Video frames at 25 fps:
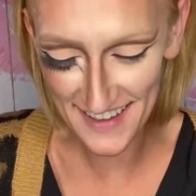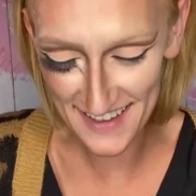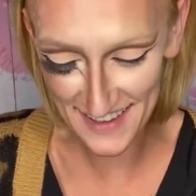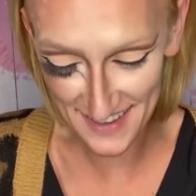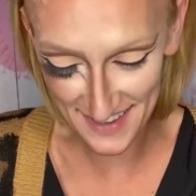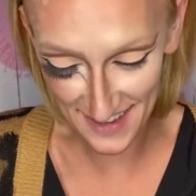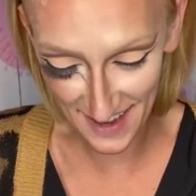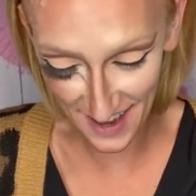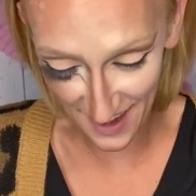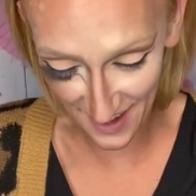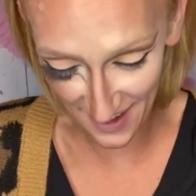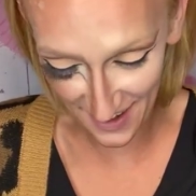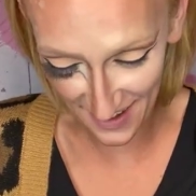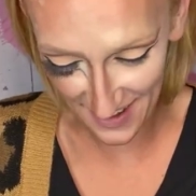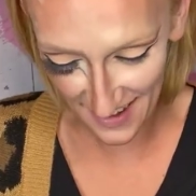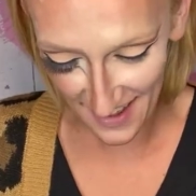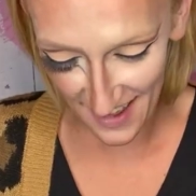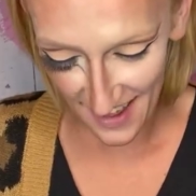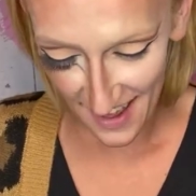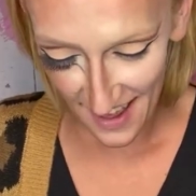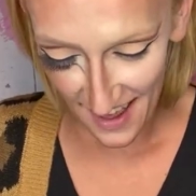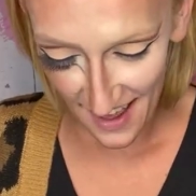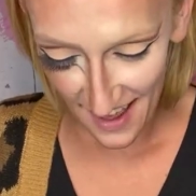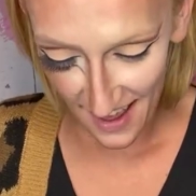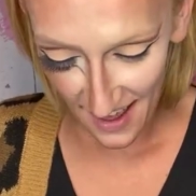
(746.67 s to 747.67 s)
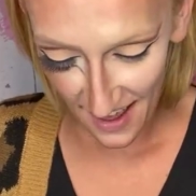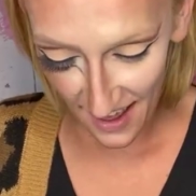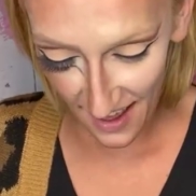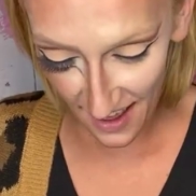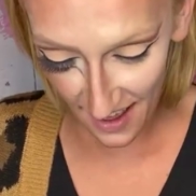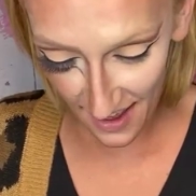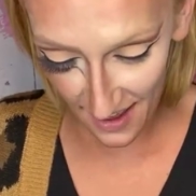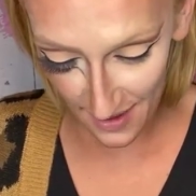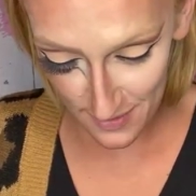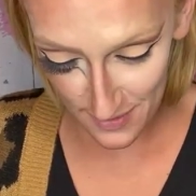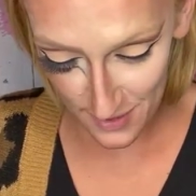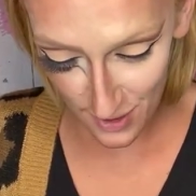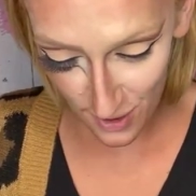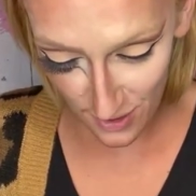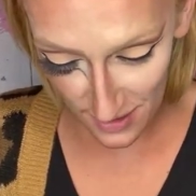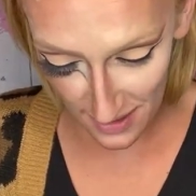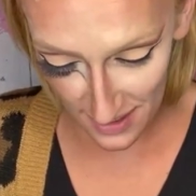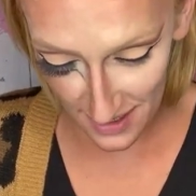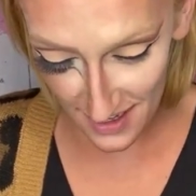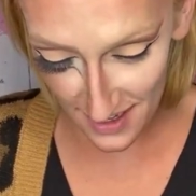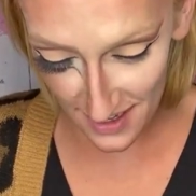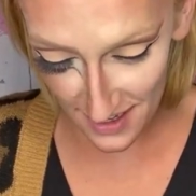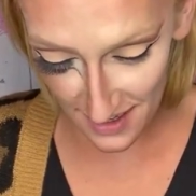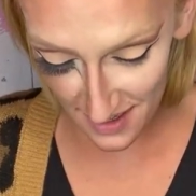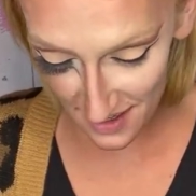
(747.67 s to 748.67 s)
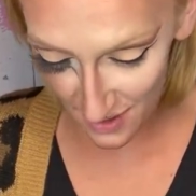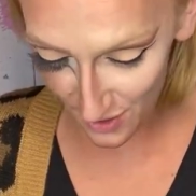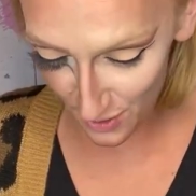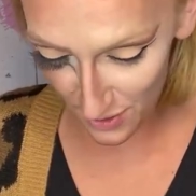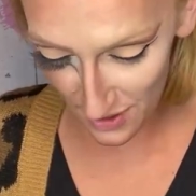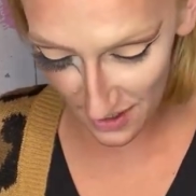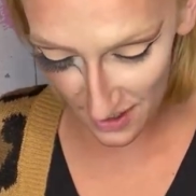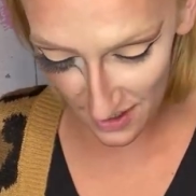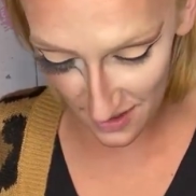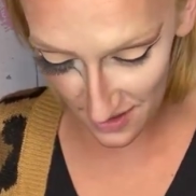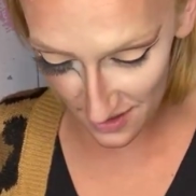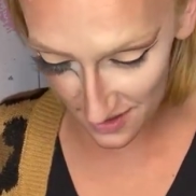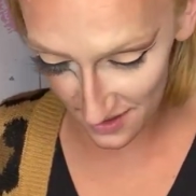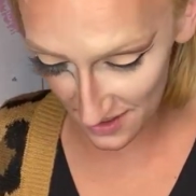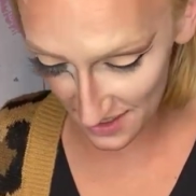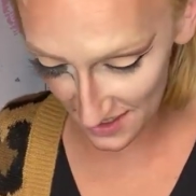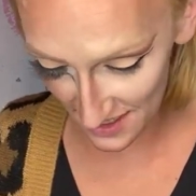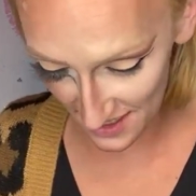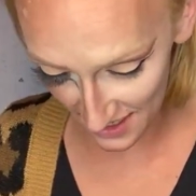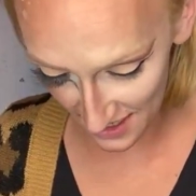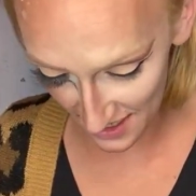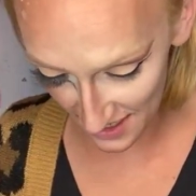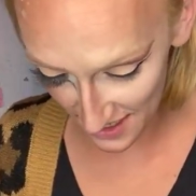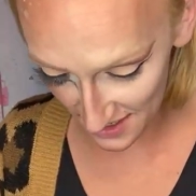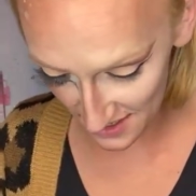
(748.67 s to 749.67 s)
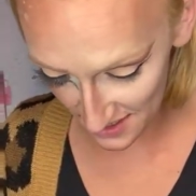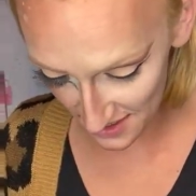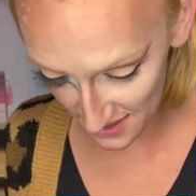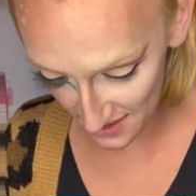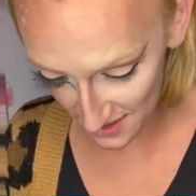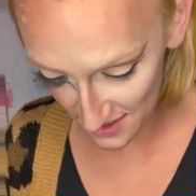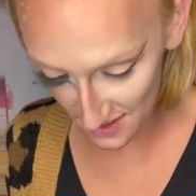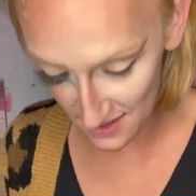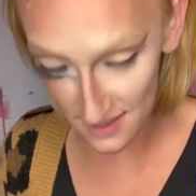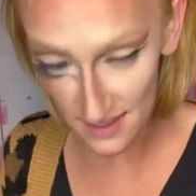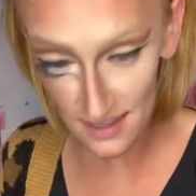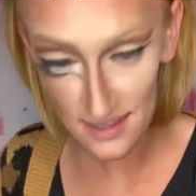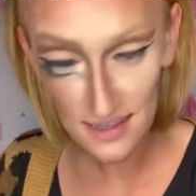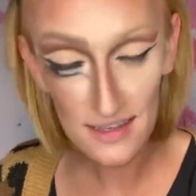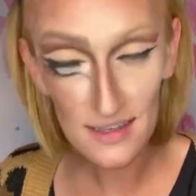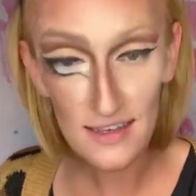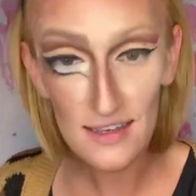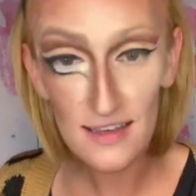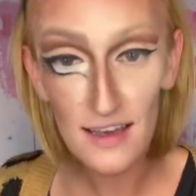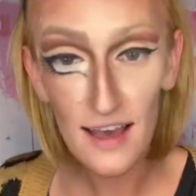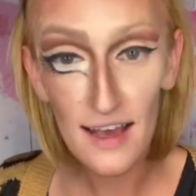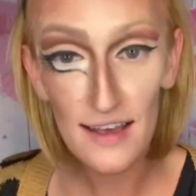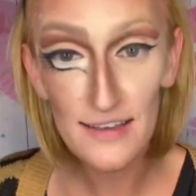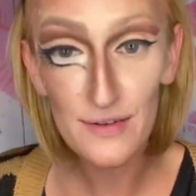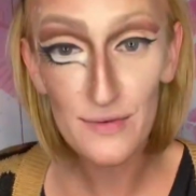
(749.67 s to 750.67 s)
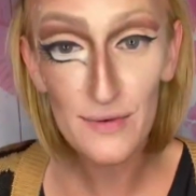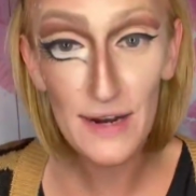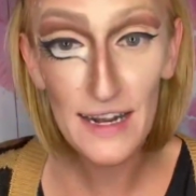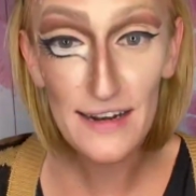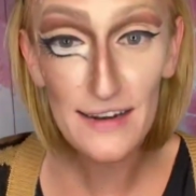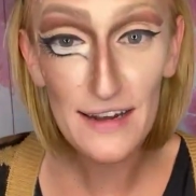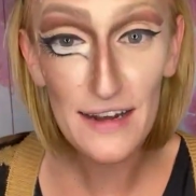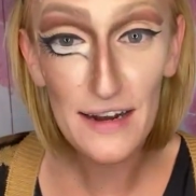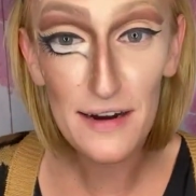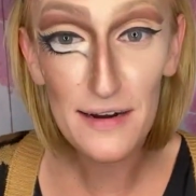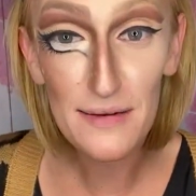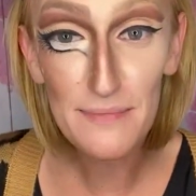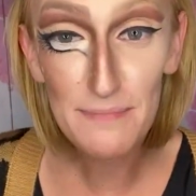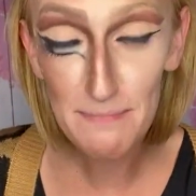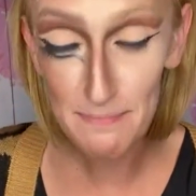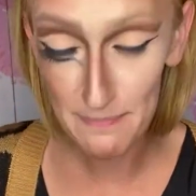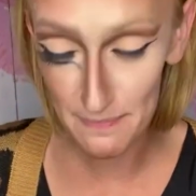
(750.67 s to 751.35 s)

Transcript: So I'm totally going to the dentist as a reindeer.